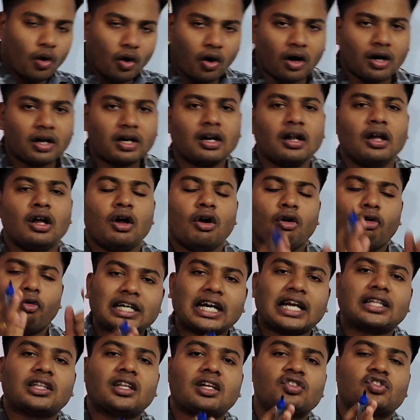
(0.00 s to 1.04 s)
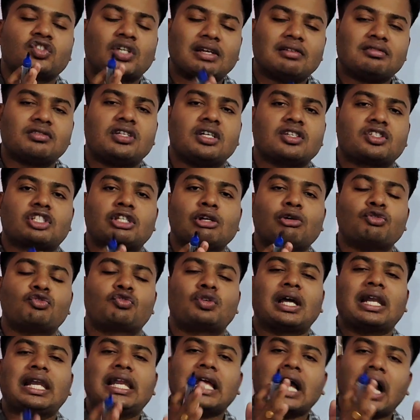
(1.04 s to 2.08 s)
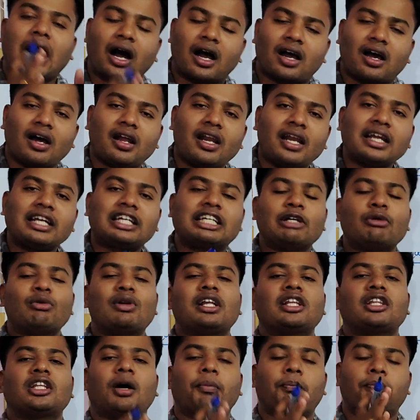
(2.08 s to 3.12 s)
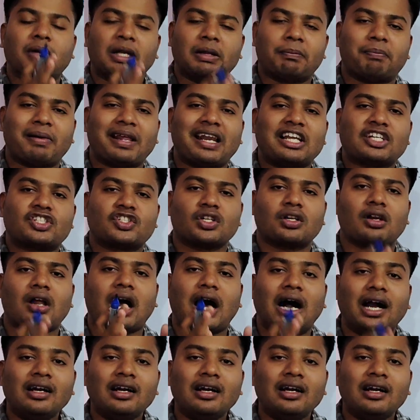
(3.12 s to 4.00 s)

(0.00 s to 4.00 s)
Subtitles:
or what are the changes usually occurring during the preparation